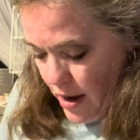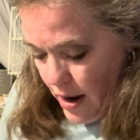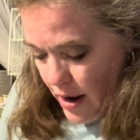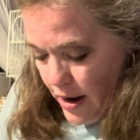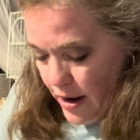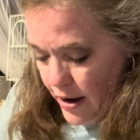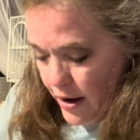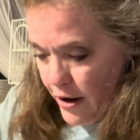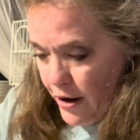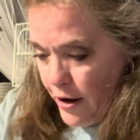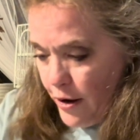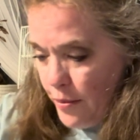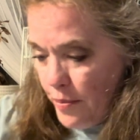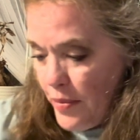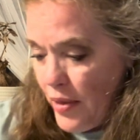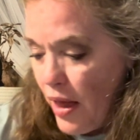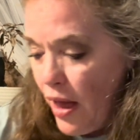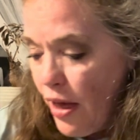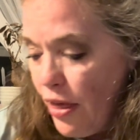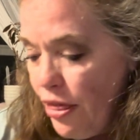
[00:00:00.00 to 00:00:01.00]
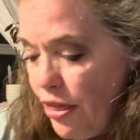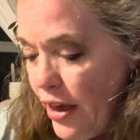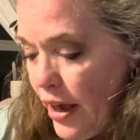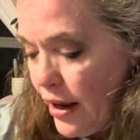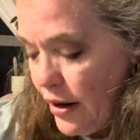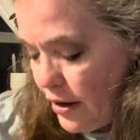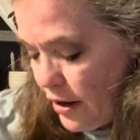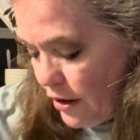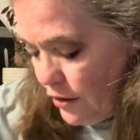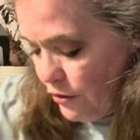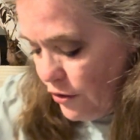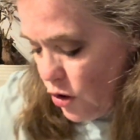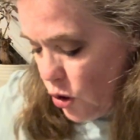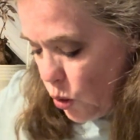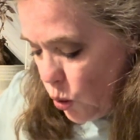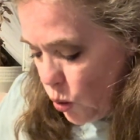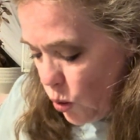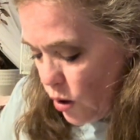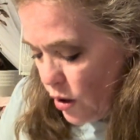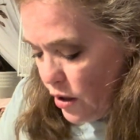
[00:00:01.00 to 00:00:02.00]
Then of
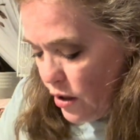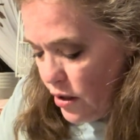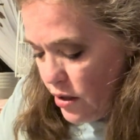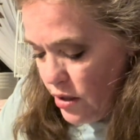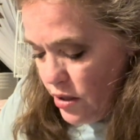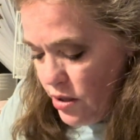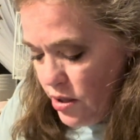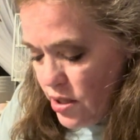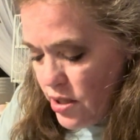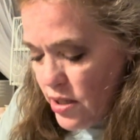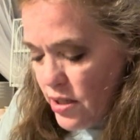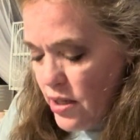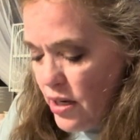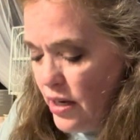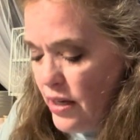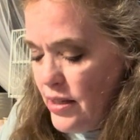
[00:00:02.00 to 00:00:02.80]
course,